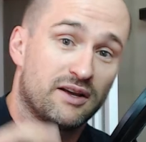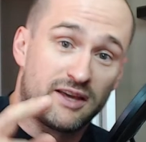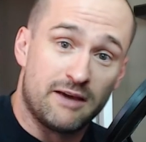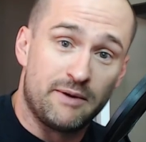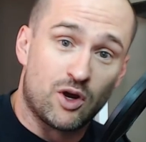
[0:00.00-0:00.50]

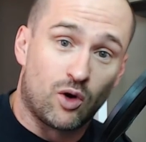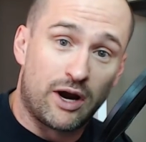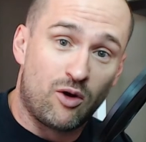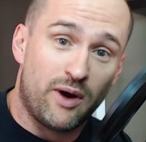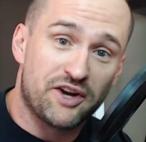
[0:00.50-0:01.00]
Kimi,
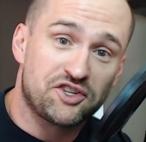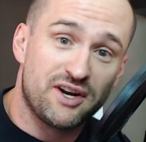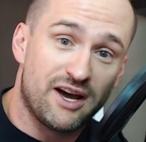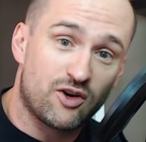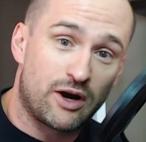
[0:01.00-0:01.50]
great question,
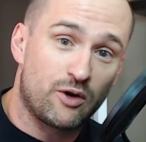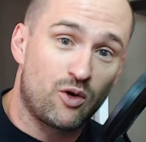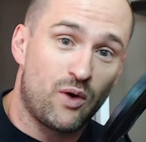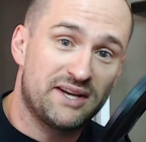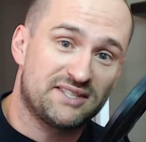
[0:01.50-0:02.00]
great
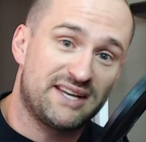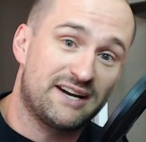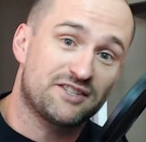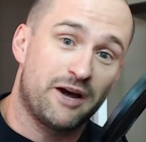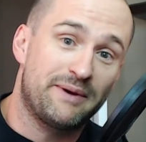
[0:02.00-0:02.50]
request. That
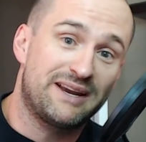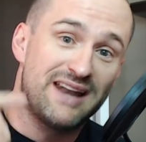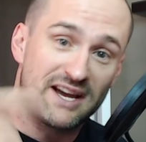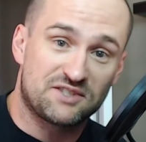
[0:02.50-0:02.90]
is coming next